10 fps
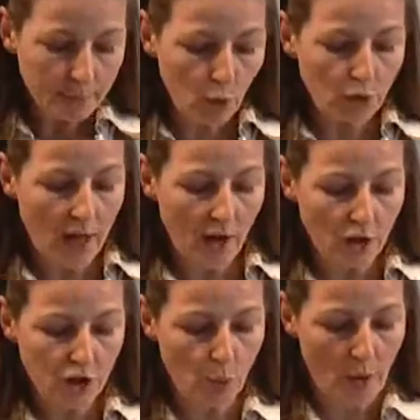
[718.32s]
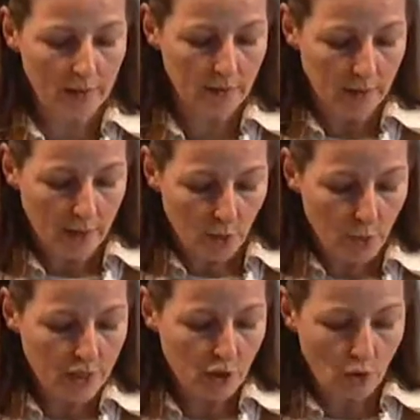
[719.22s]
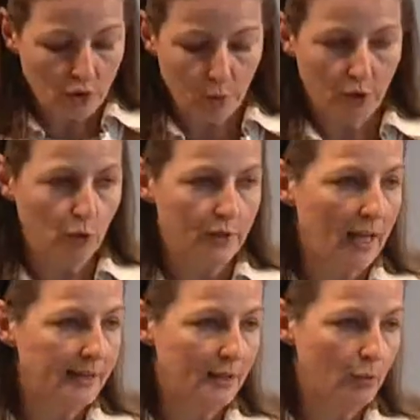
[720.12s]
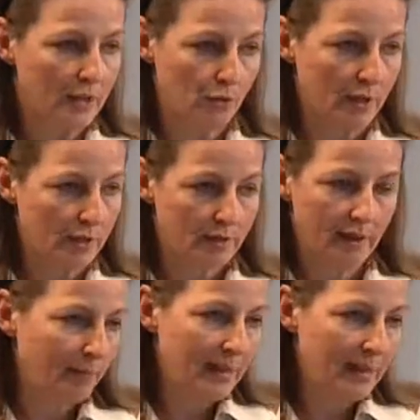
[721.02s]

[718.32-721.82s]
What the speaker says: Both are also well resourced with hotels and restaurants. They're